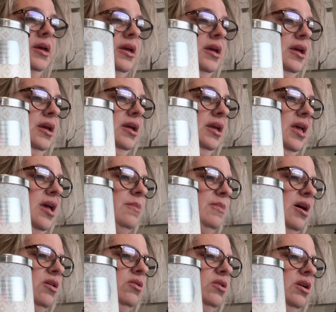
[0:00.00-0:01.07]
It came
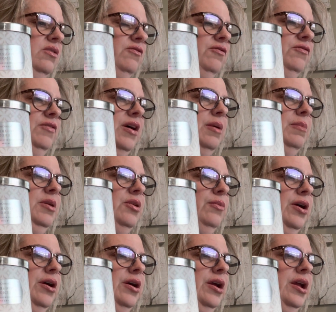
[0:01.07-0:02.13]
out in
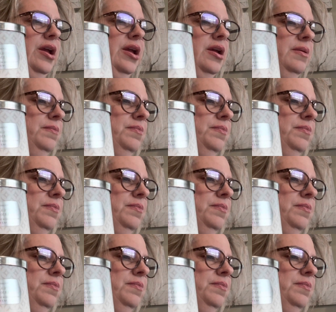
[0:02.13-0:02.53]
February,